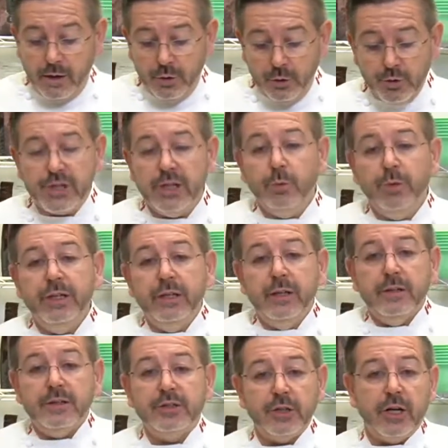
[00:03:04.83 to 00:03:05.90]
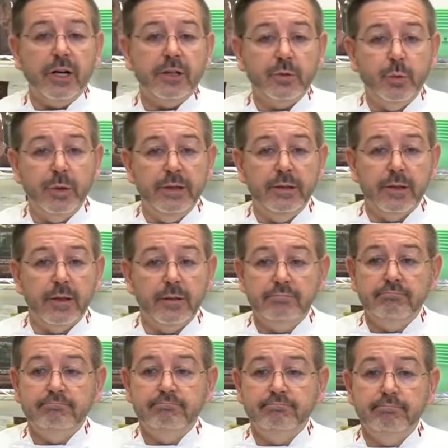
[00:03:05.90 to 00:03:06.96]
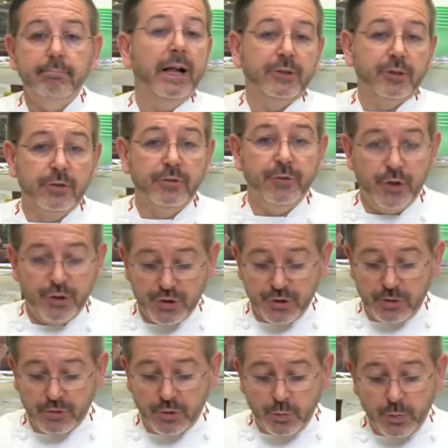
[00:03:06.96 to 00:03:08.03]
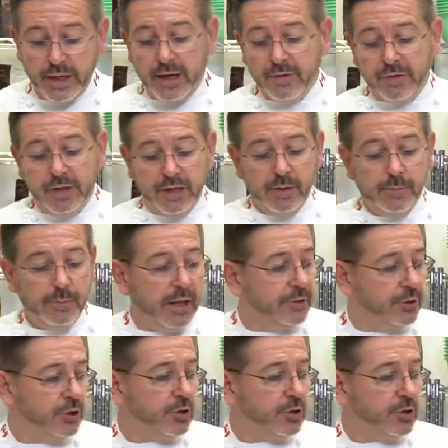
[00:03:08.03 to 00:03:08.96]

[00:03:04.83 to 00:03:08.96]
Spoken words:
usually we start with the melted version. So we have here melted